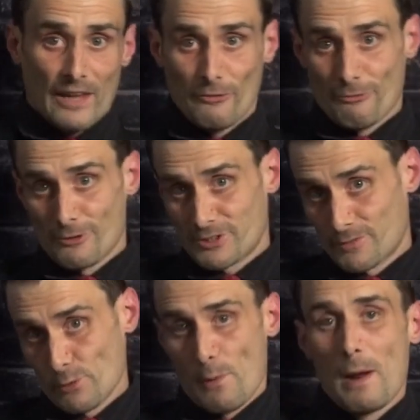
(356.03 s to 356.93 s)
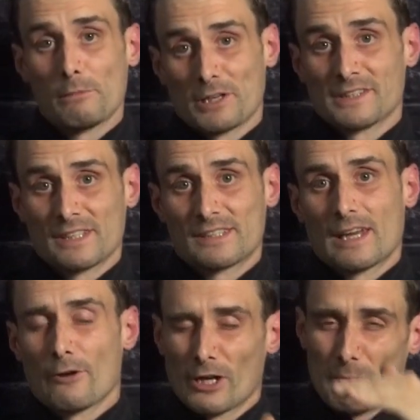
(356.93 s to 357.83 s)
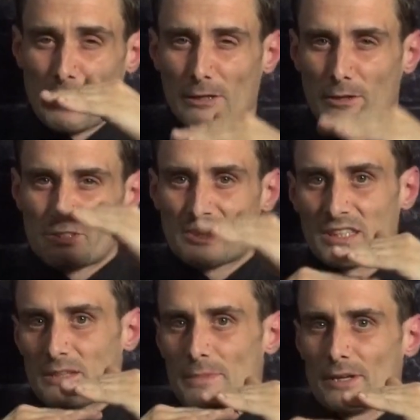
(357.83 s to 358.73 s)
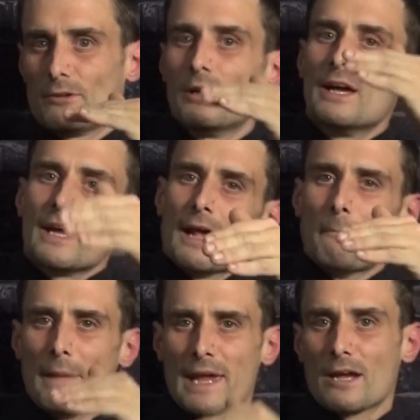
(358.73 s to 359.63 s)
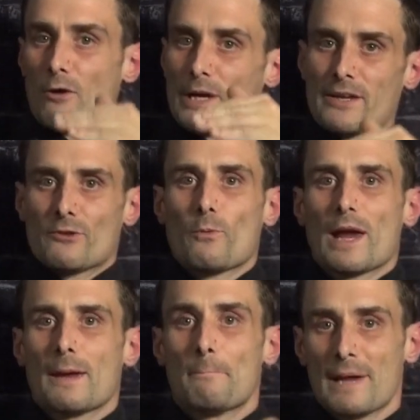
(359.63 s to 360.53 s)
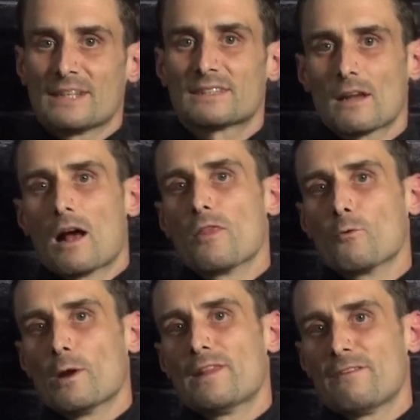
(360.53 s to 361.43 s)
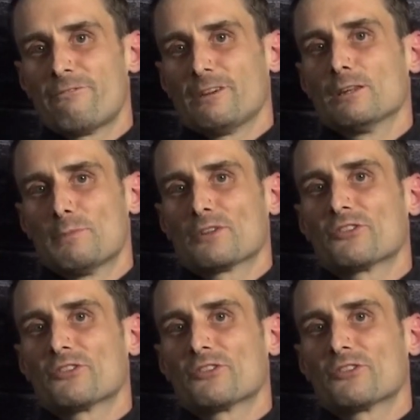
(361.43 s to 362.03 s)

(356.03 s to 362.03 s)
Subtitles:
and the first of the Republicans, I say, are going to be closest to the middle and may go either way based on the way they feel about the